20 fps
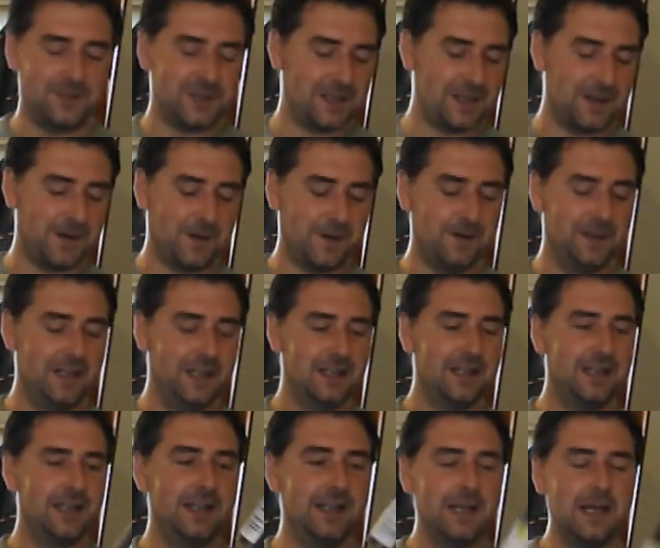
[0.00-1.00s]
So,
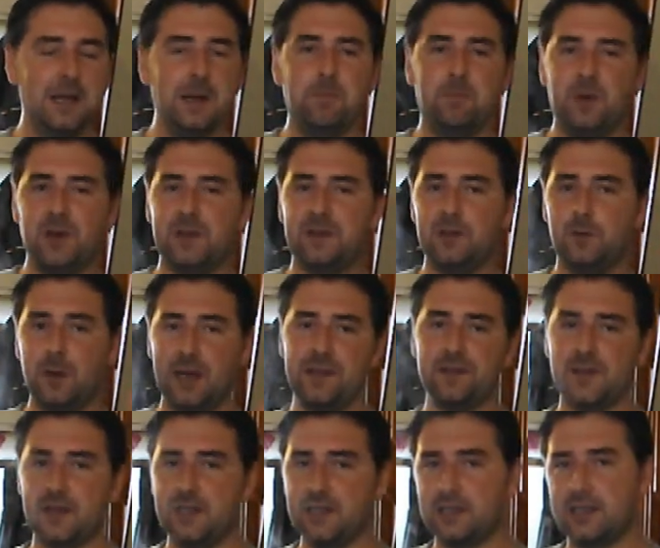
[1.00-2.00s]
but you
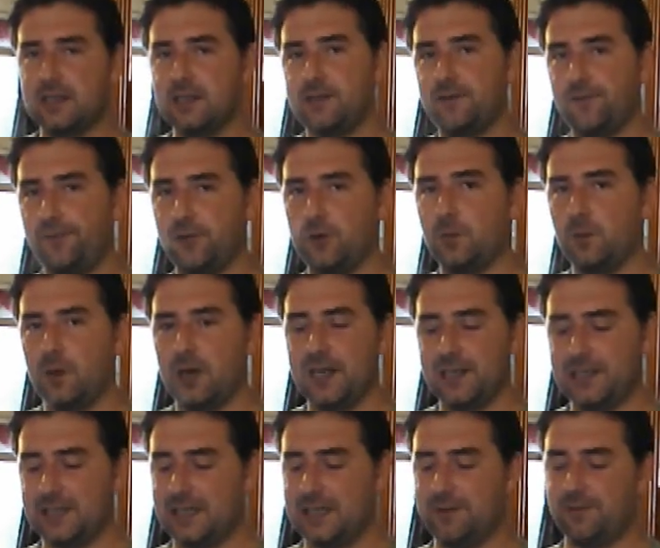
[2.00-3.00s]
add these into fruit
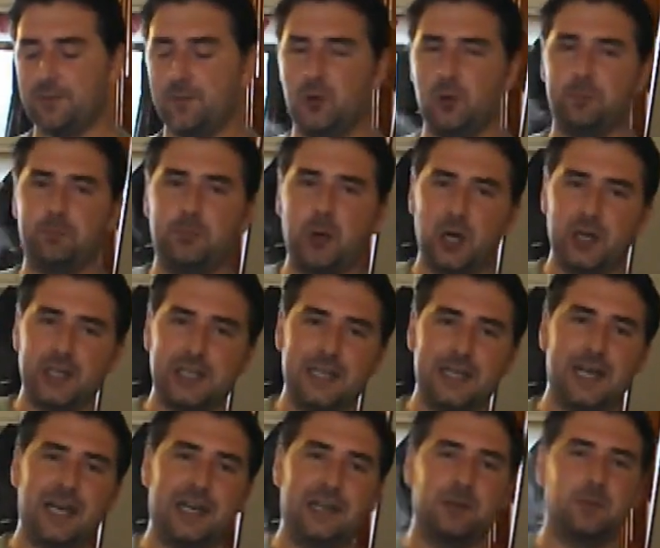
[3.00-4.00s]
wine to give it more
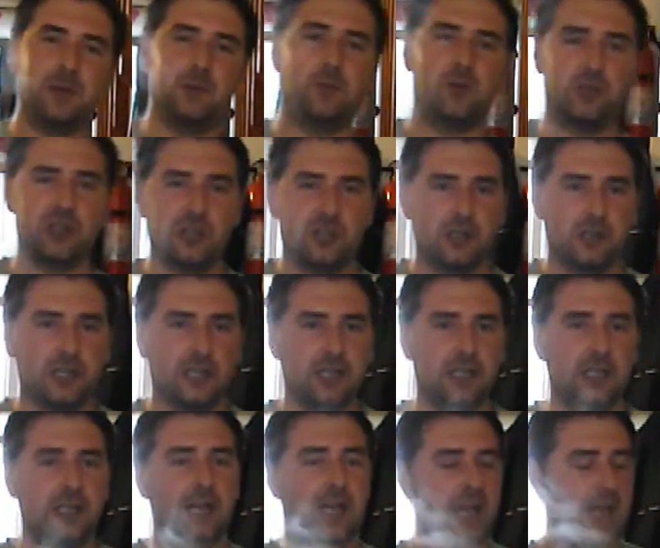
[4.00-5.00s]
body, a little bit more
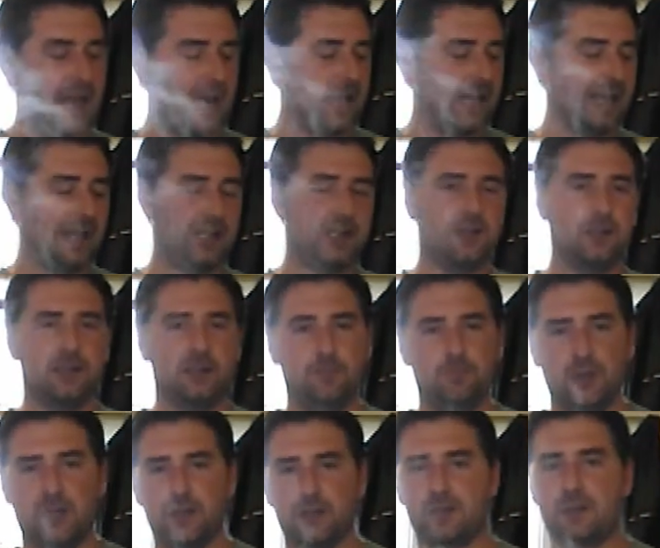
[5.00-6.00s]
sugar, and
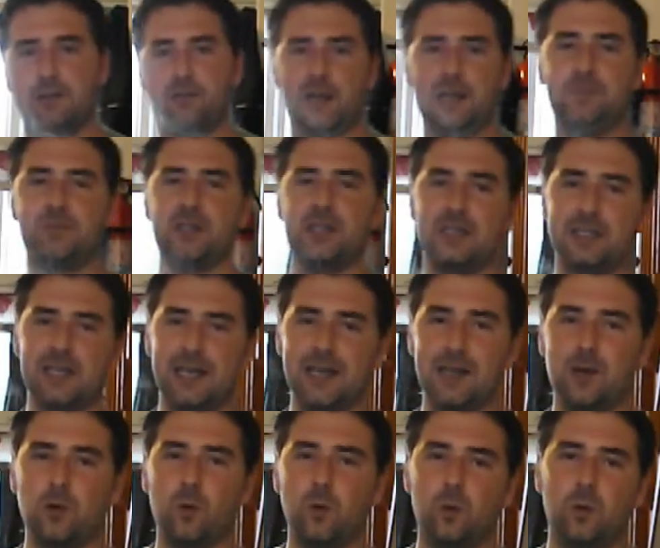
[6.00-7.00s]
because grapes
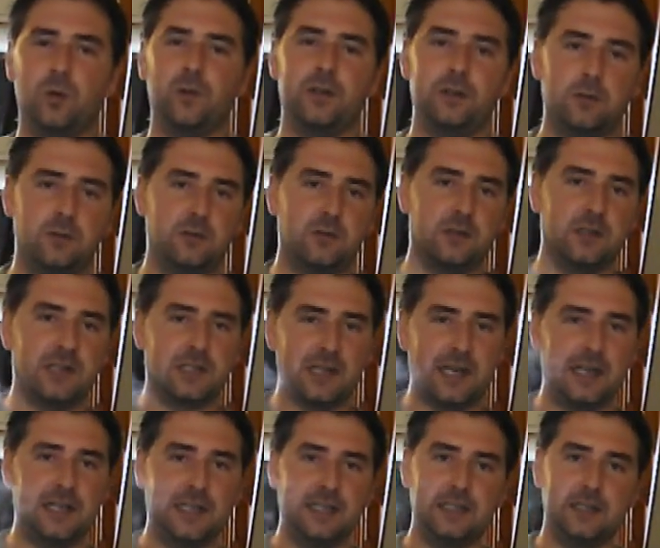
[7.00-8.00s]
contain all the nutrients
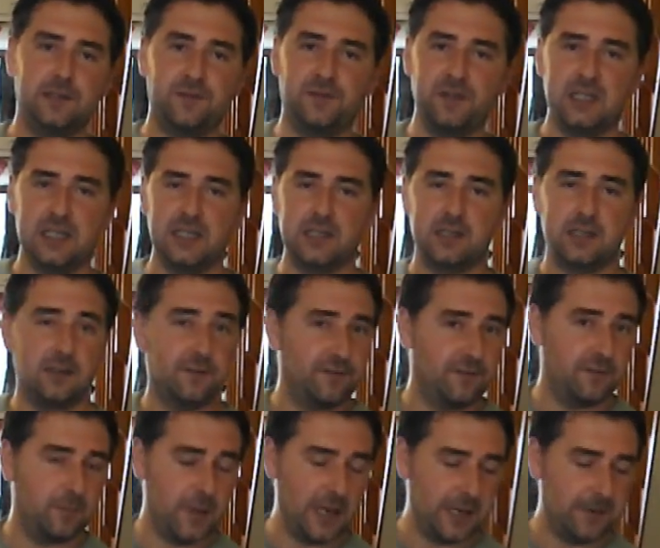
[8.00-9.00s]
that are needed for yeast to
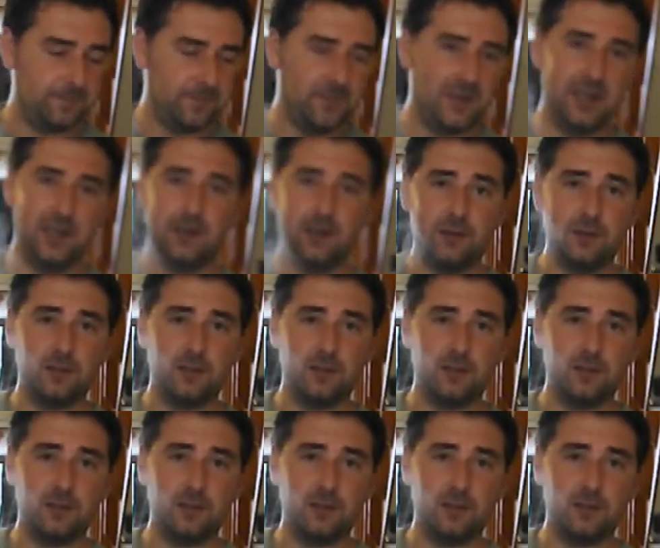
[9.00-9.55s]
ferment, it